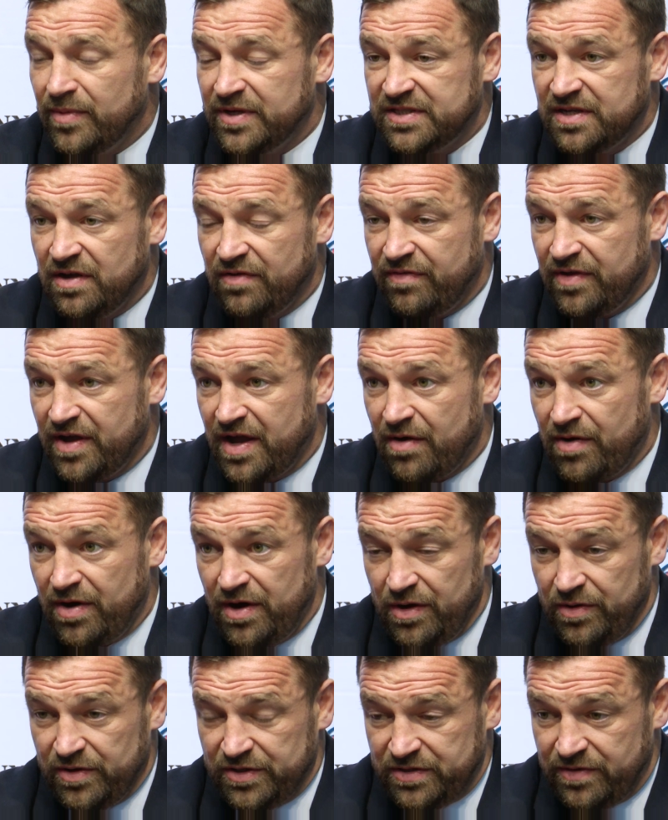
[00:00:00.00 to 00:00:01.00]
myself and
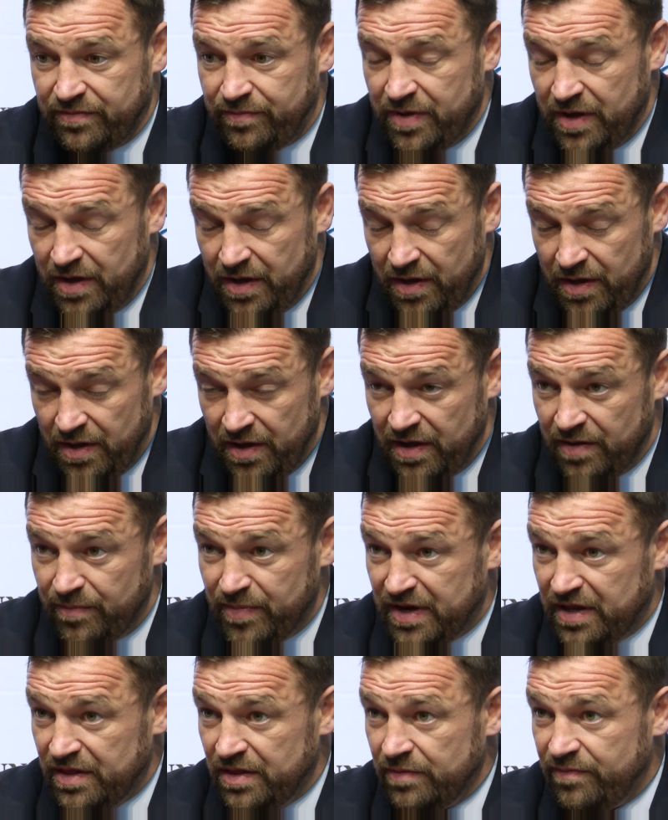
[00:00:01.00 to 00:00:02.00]
Geraint Lewis have, have
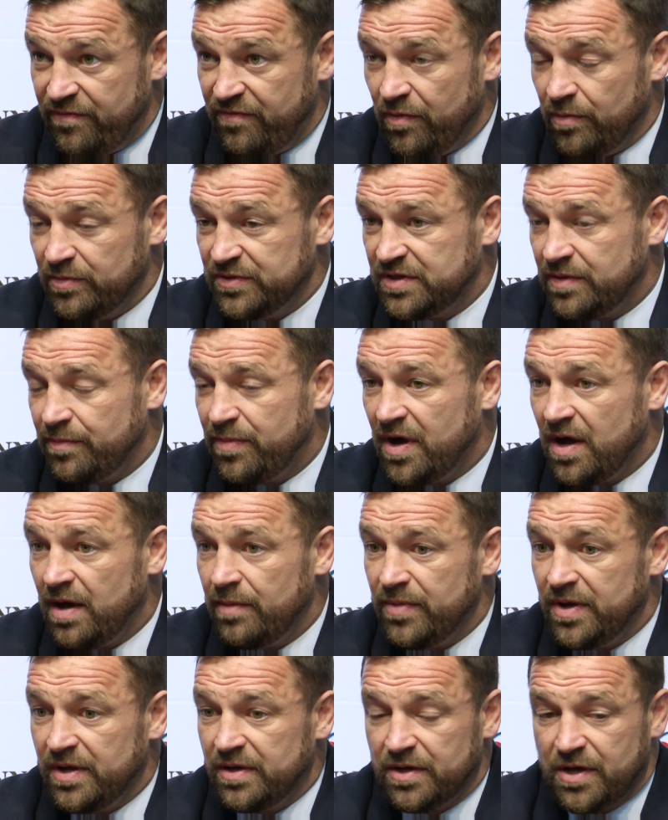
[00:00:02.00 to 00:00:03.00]
been in the performance
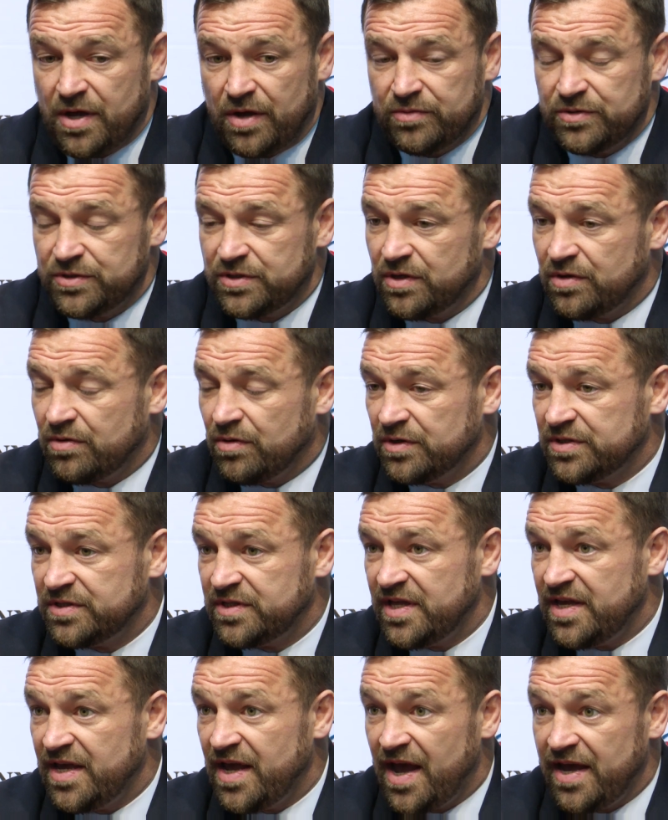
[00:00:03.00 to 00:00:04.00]
department, coached across
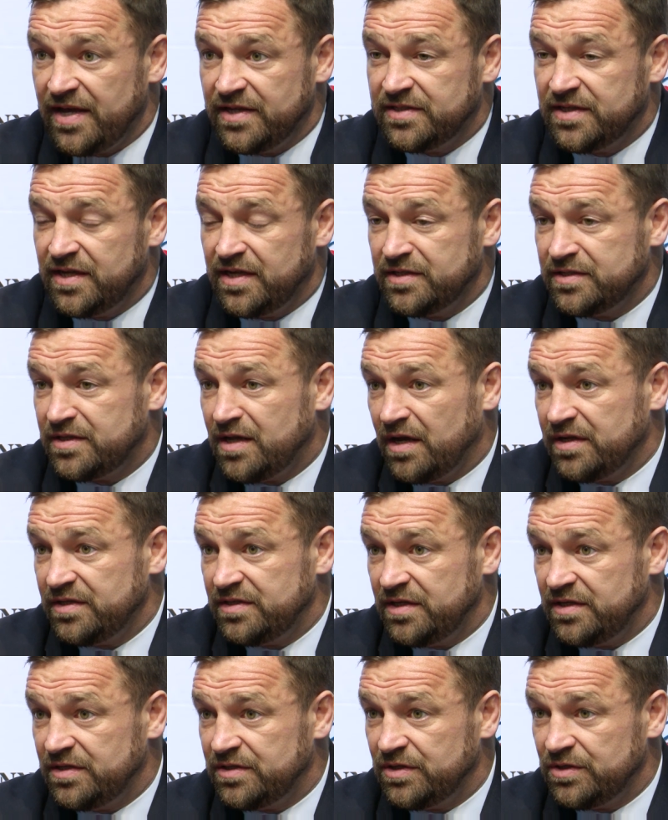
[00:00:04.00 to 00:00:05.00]
the 18s,
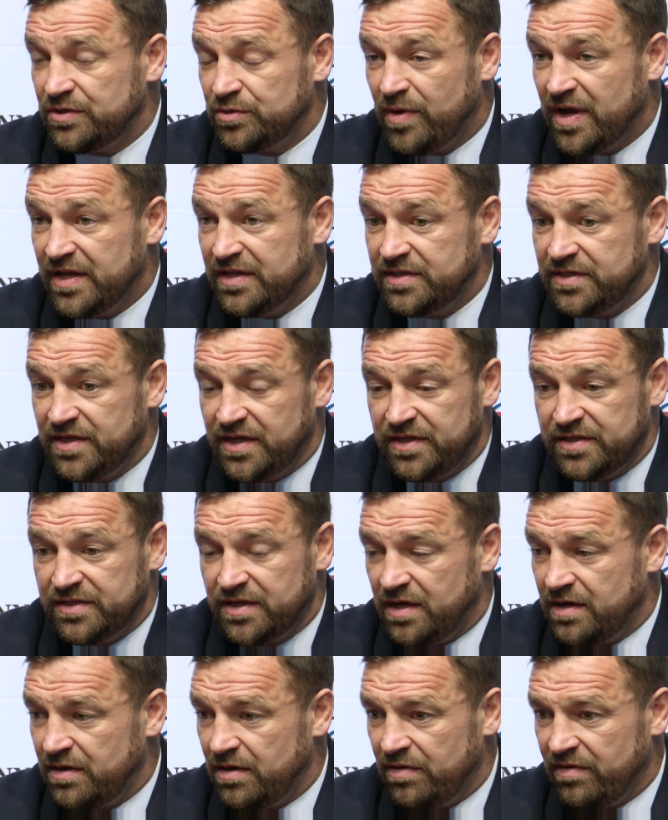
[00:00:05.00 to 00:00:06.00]
19s, and 20s,
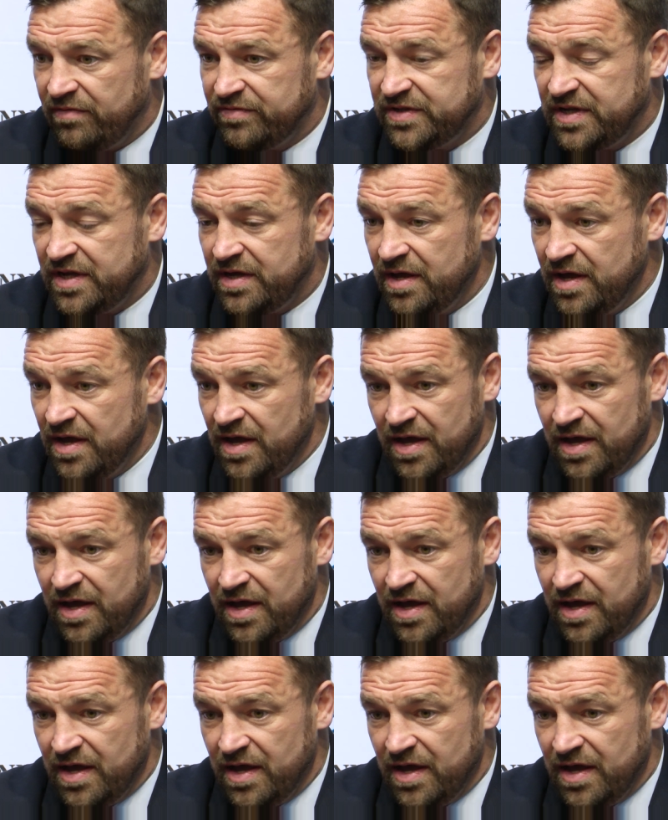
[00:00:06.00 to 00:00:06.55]
and, and obviously